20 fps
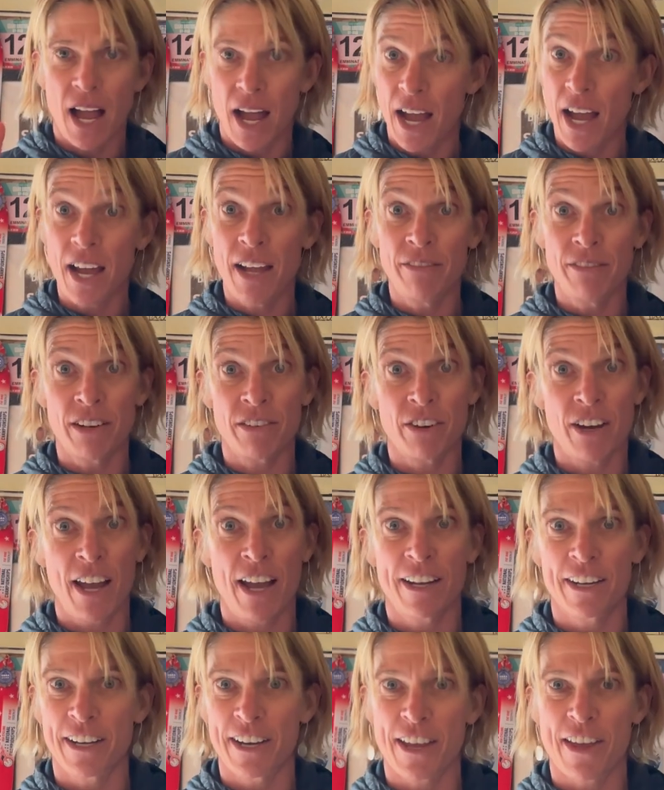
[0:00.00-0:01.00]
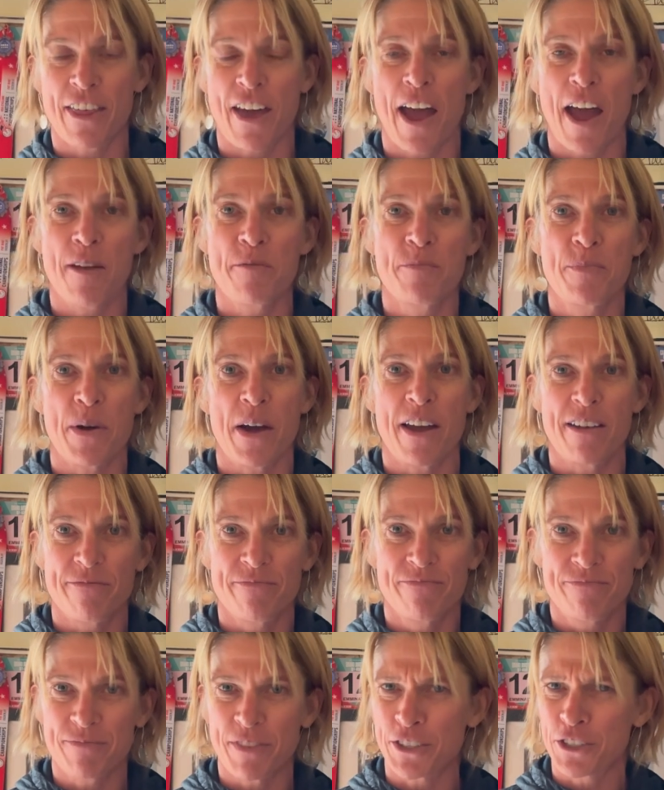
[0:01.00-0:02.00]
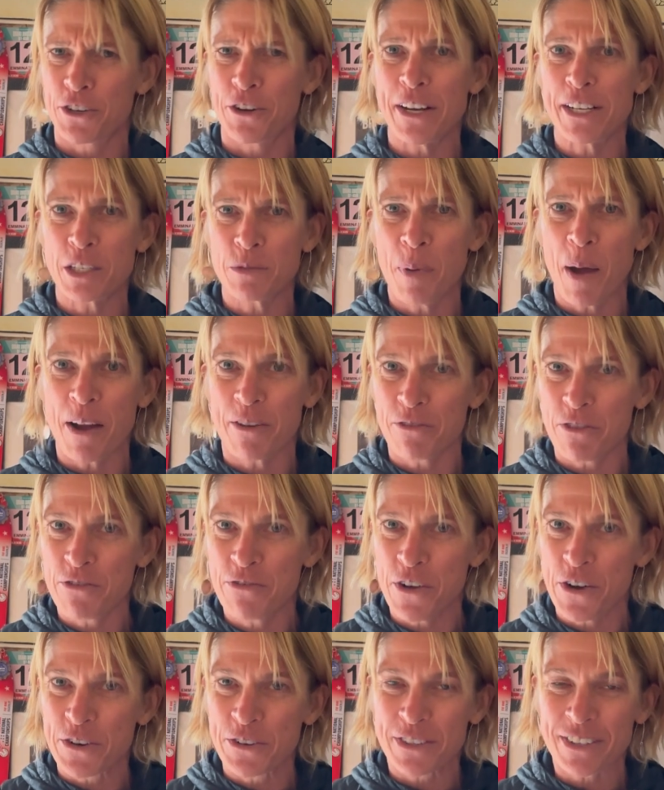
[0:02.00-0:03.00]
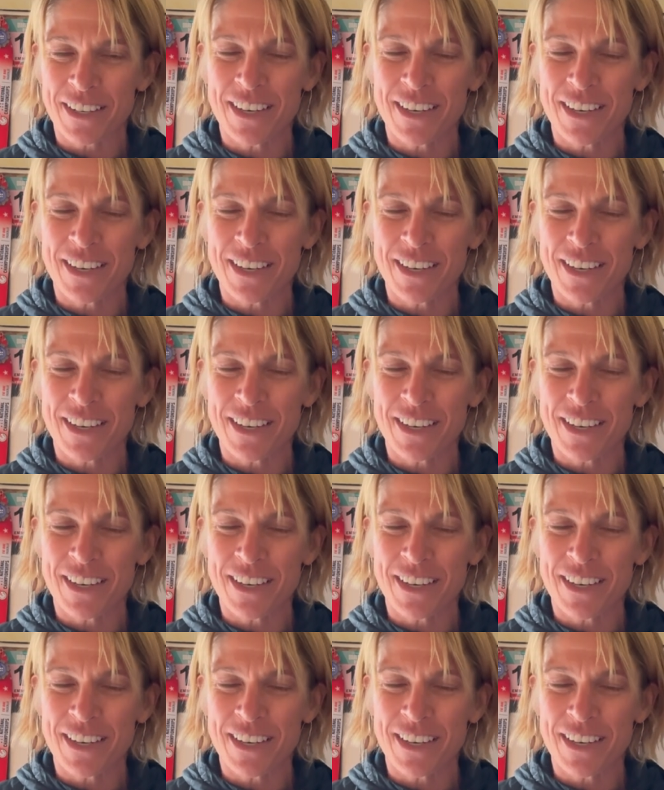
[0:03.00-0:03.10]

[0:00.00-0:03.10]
I've never had any of that, but it's a great spot for folks